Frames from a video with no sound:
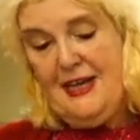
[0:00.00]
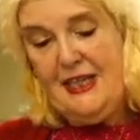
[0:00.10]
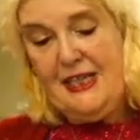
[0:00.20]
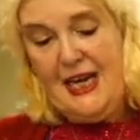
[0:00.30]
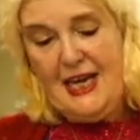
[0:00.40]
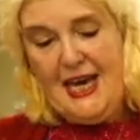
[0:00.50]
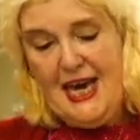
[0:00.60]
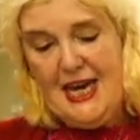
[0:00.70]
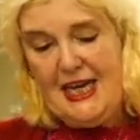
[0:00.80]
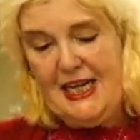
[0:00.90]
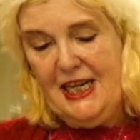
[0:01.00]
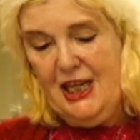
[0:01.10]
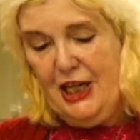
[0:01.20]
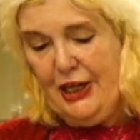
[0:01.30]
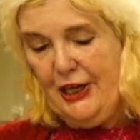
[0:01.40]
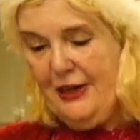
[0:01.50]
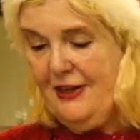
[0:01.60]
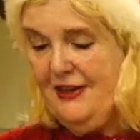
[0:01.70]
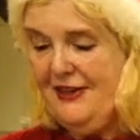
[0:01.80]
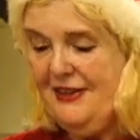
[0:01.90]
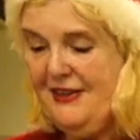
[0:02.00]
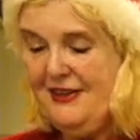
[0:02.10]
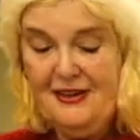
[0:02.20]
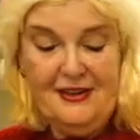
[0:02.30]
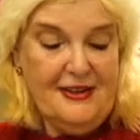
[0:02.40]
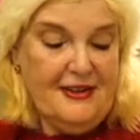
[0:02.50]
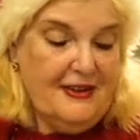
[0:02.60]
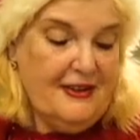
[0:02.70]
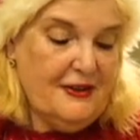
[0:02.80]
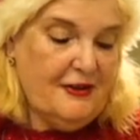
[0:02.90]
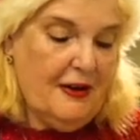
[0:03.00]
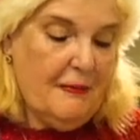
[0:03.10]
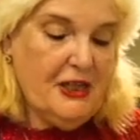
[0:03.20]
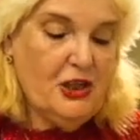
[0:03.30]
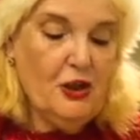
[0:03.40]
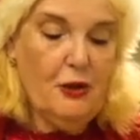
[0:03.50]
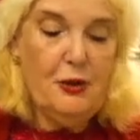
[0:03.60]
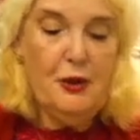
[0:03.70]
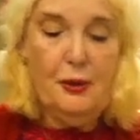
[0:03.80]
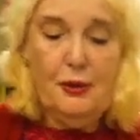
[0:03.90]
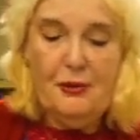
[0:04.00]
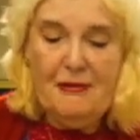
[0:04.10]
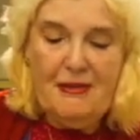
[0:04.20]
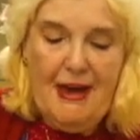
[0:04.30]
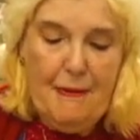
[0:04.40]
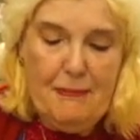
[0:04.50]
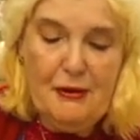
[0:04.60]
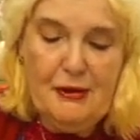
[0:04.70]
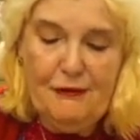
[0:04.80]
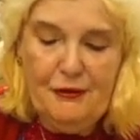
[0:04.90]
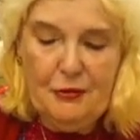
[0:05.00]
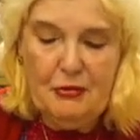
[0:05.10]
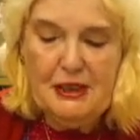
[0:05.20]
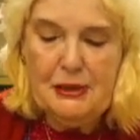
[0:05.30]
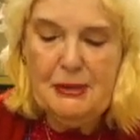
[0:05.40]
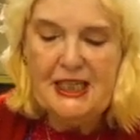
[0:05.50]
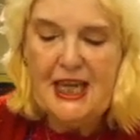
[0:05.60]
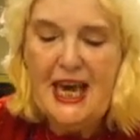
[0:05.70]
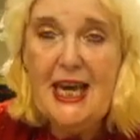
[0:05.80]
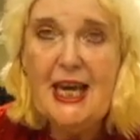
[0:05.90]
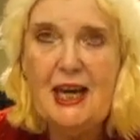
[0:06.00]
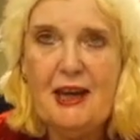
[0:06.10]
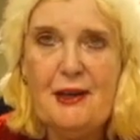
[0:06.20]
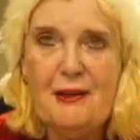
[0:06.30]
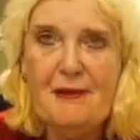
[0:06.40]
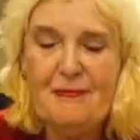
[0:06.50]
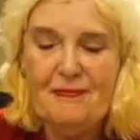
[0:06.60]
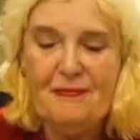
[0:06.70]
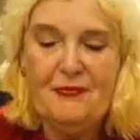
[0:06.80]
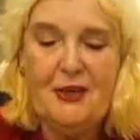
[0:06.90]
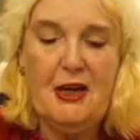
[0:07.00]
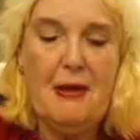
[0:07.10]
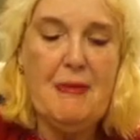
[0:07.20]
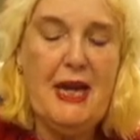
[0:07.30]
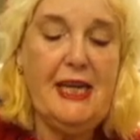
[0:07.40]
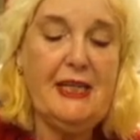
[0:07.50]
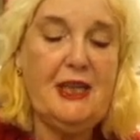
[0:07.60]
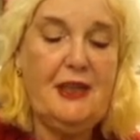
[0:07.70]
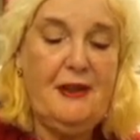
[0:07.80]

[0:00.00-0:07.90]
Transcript: That's our cake done. So let me show you our beautiful Christmas cake that I made.